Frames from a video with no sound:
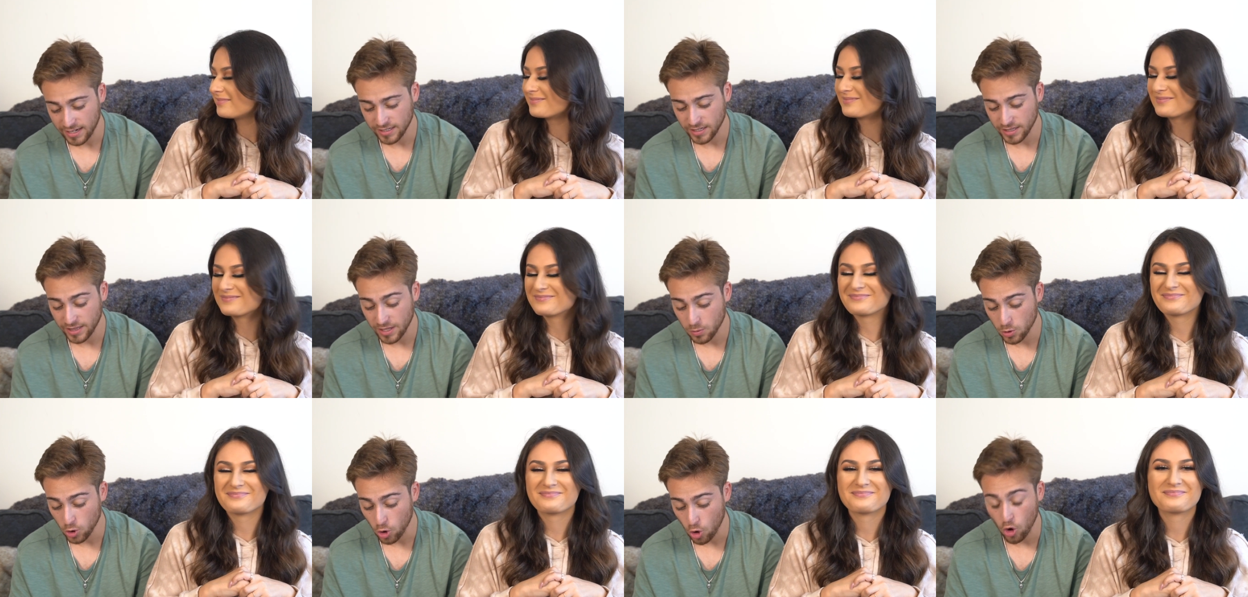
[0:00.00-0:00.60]
Speaker 1: end. They
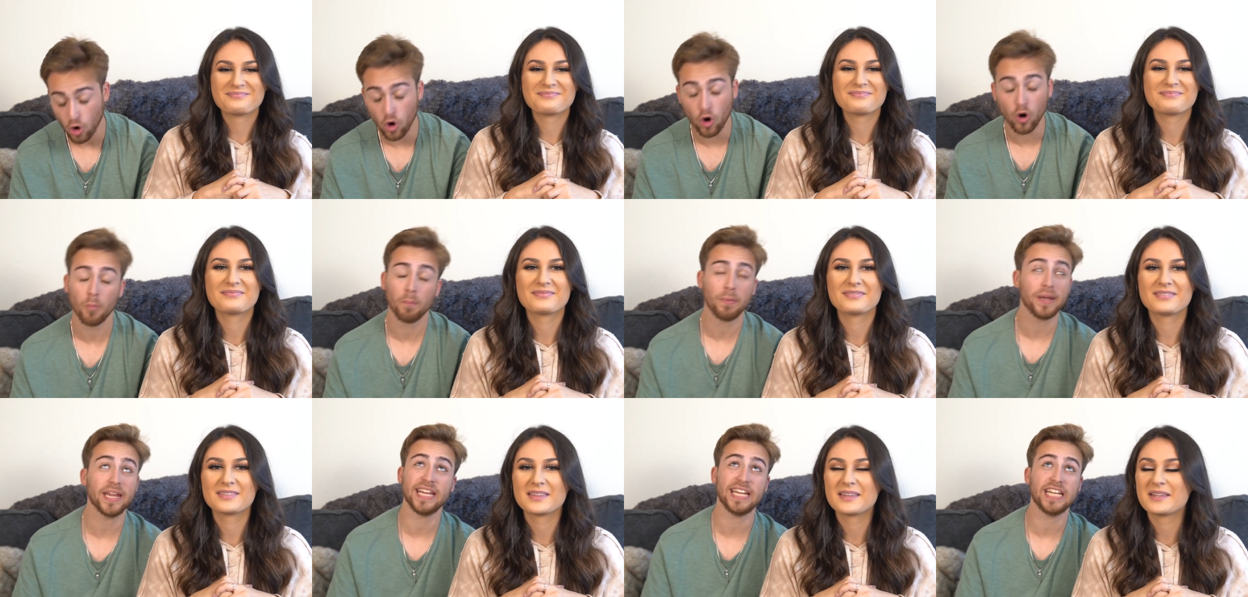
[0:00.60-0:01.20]
were all
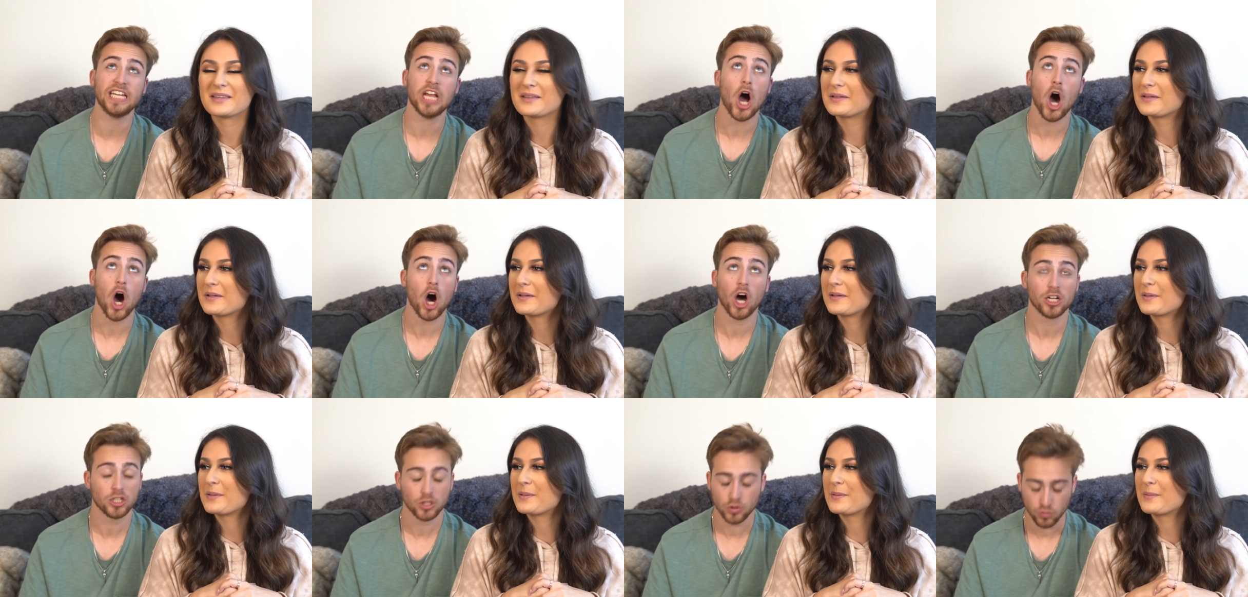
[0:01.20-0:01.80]

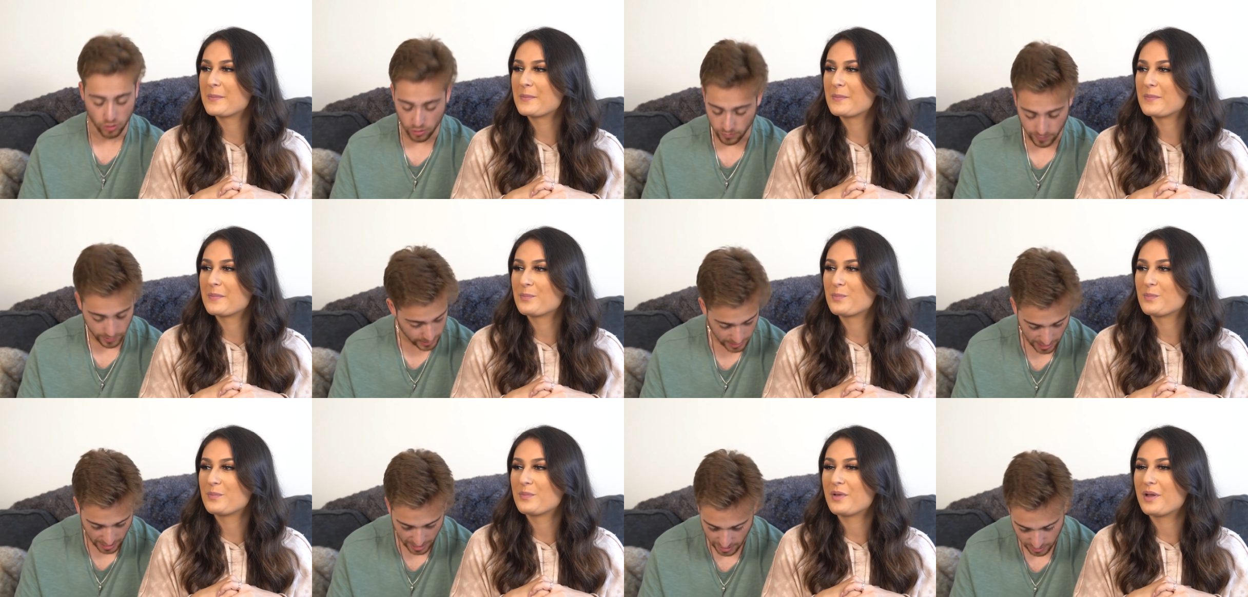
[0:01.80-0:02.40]
beyond
Speaker 2: rude at
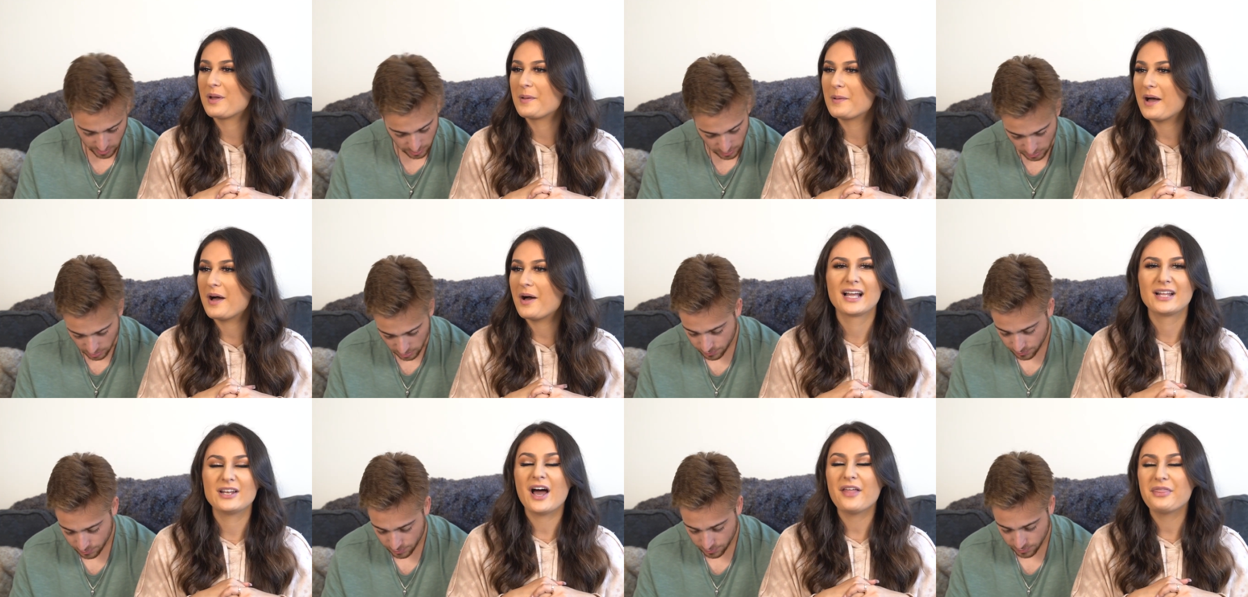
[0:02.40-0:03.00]
the end.
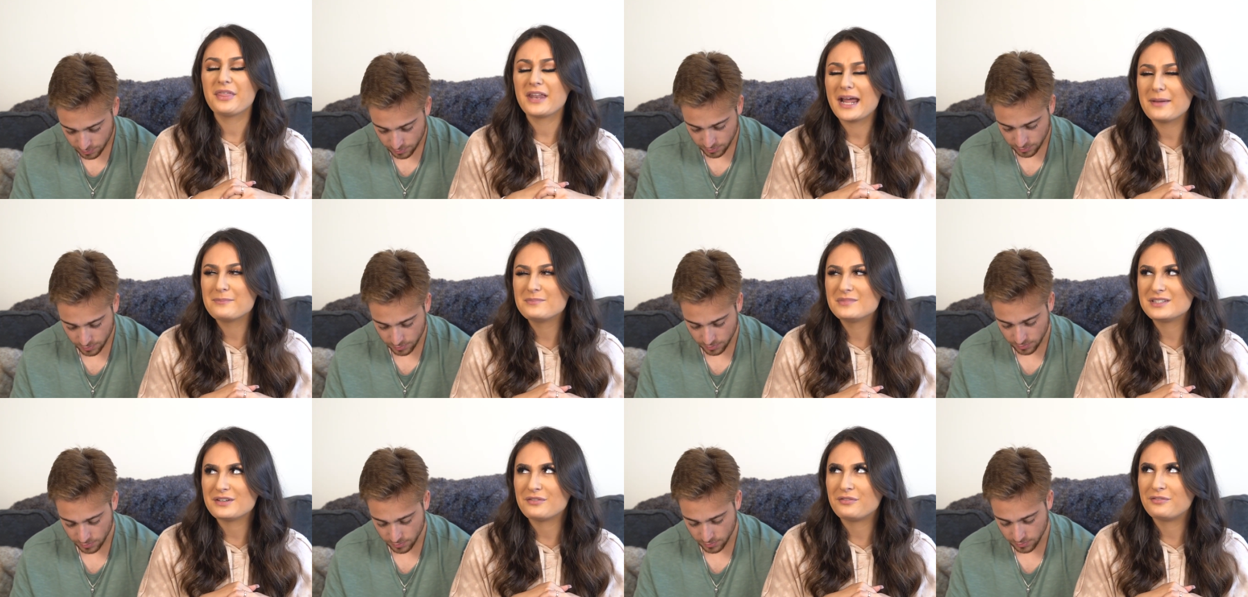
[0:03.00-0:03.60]
Not that
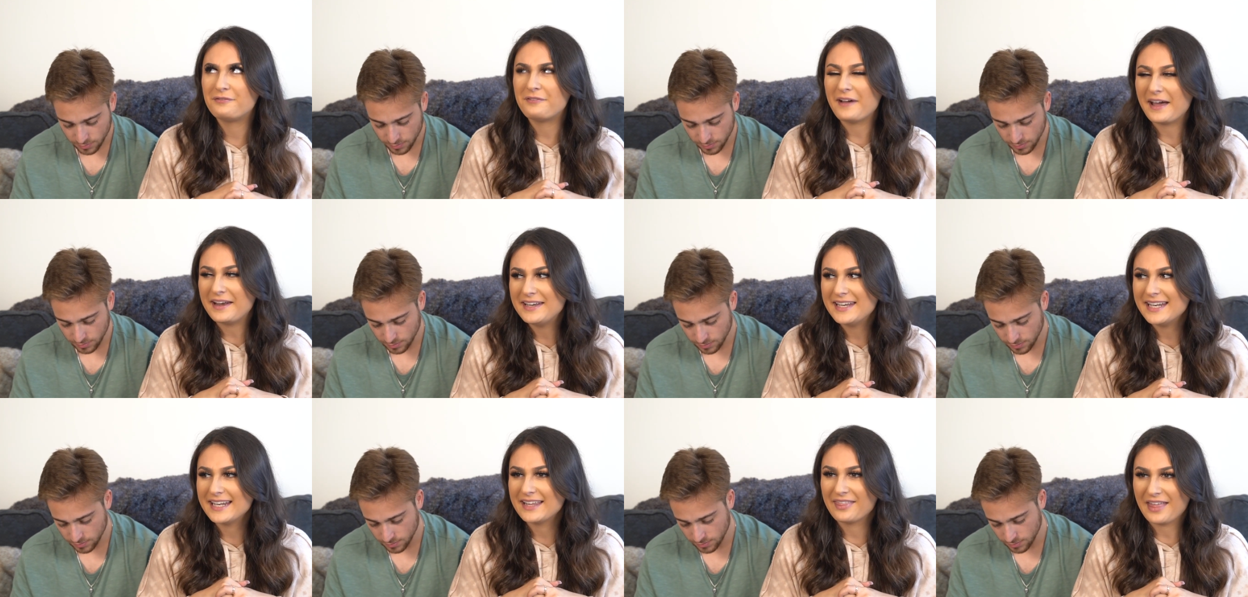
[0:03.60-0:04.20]
I'm
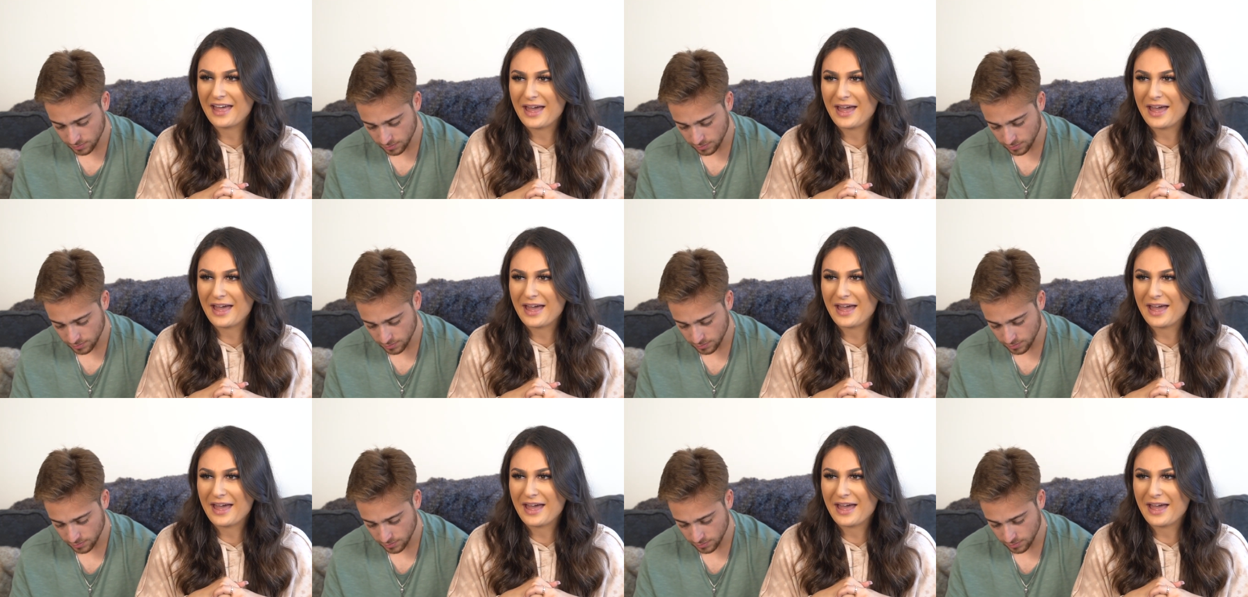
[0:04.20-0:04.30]
defending